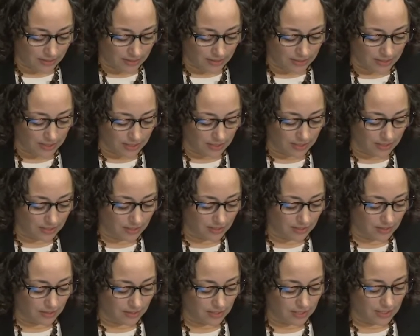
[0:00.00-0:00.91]

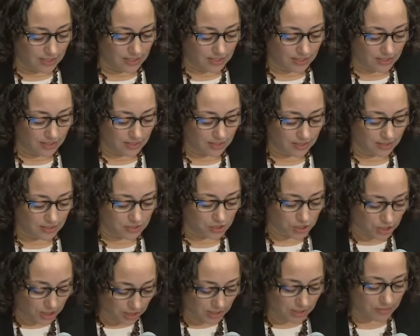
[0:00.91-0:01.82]
The
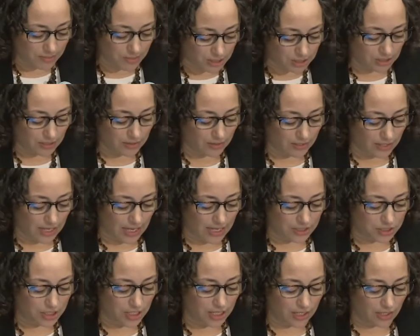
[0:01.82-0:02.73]
commission that I
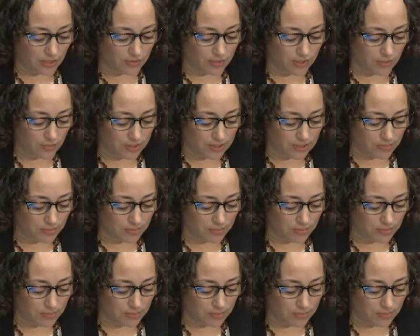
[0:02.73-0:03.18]
chair, the U.S.